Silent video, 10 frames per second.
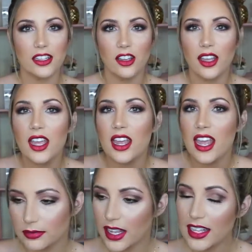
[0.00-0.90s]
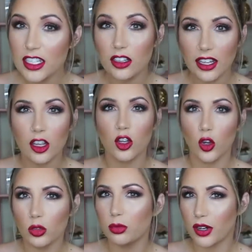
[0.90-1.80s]
look. It has like a
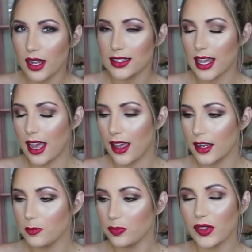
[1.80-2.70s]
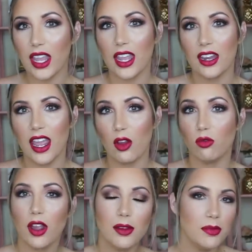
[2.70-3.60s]
gold bronze eye and a
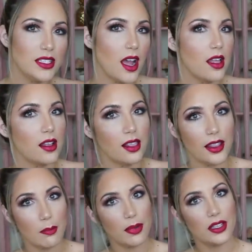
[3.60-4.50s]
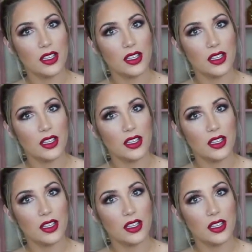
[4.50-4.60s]
red metallic lip.